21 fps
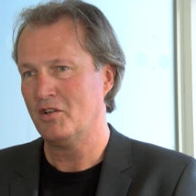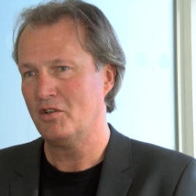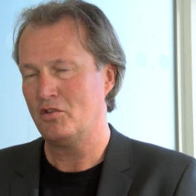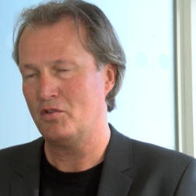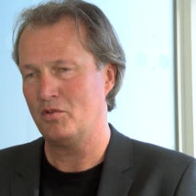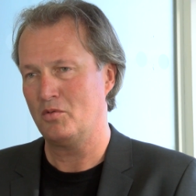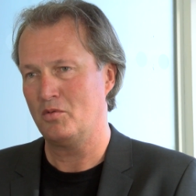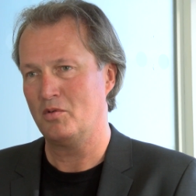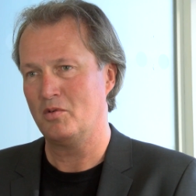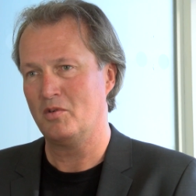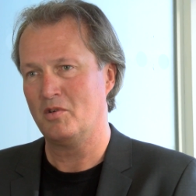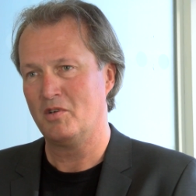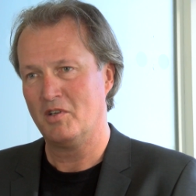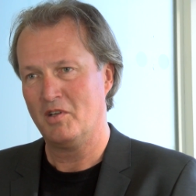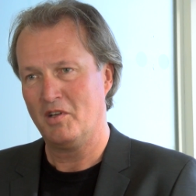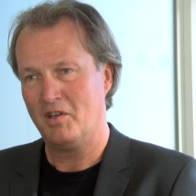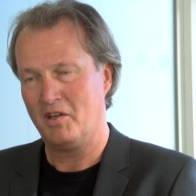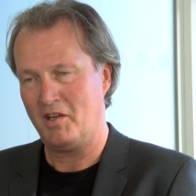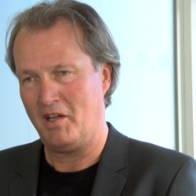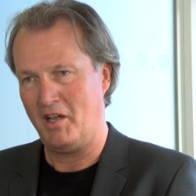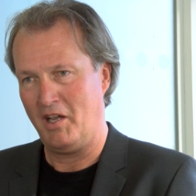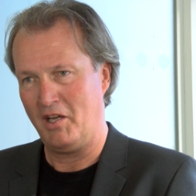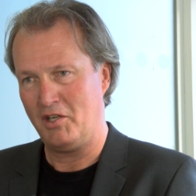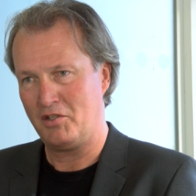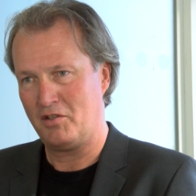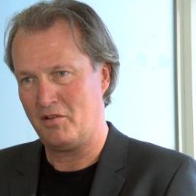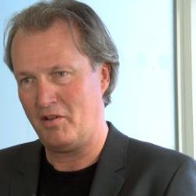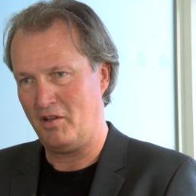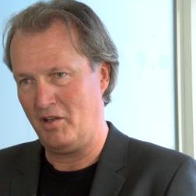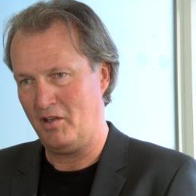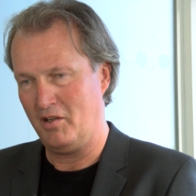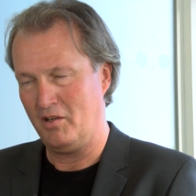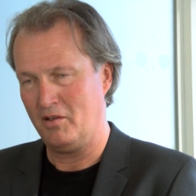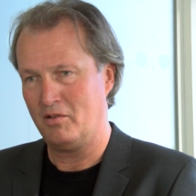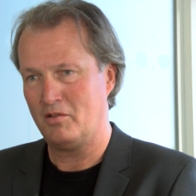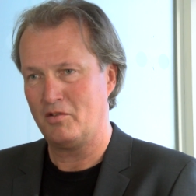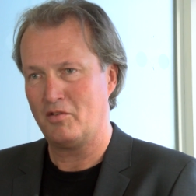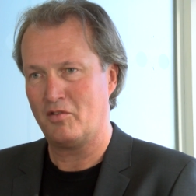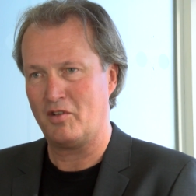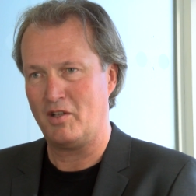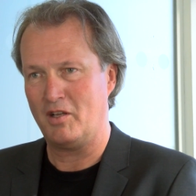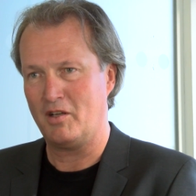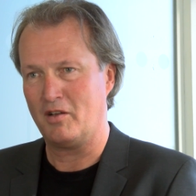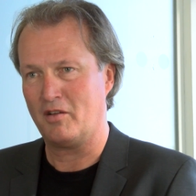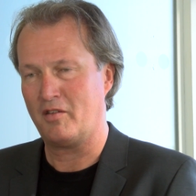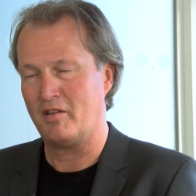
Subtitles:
to gauge the skill